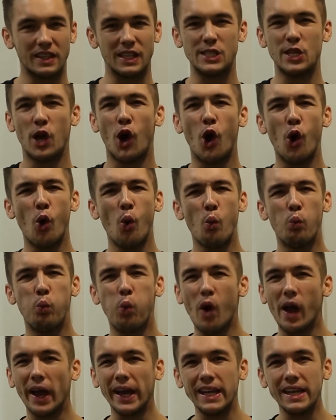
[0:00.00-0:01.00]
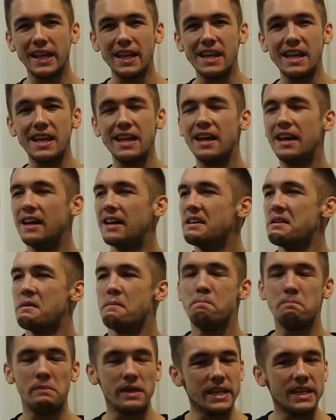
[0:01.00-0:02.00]
this whole whiny,
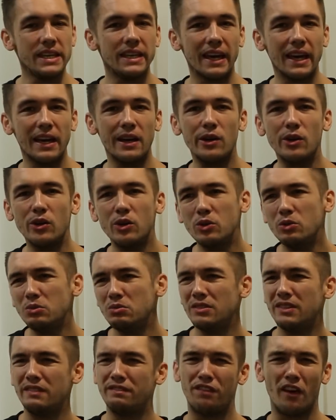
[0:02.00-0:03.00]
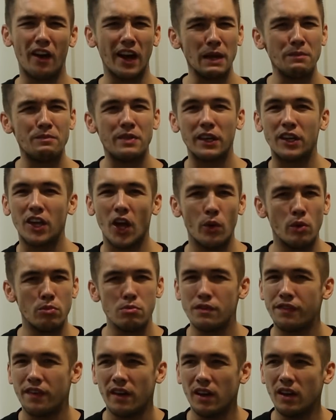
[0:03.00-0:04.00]
mean girl vibe they're going
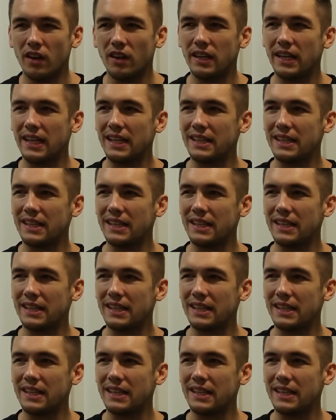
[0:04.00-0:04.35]
with her,